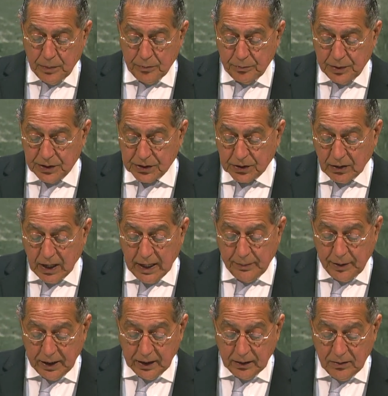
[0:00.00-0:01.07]

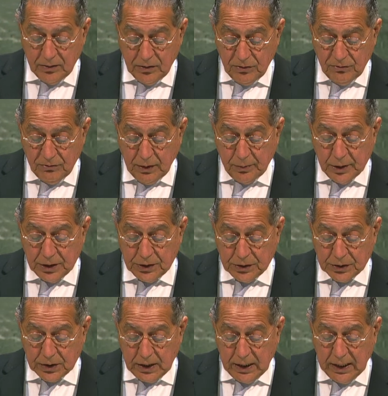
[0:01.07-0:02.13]
prescribing
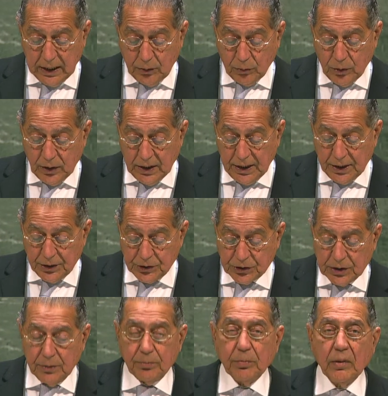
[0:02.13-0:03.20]
women's equal
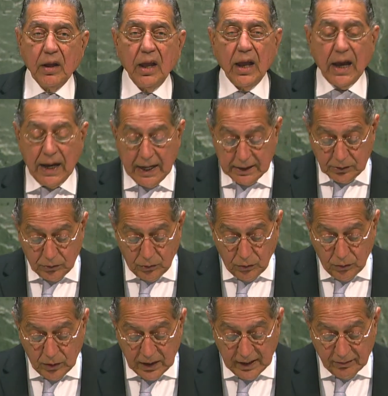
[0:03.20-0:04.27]
leadership at
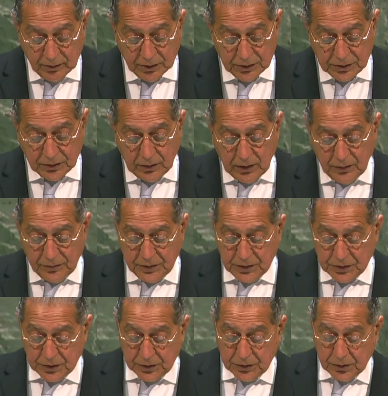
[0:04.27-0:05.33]
all levels of
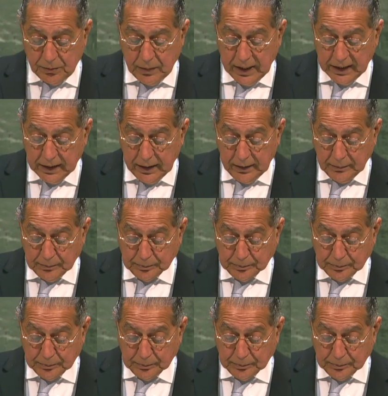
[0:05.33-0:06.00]
decision-making.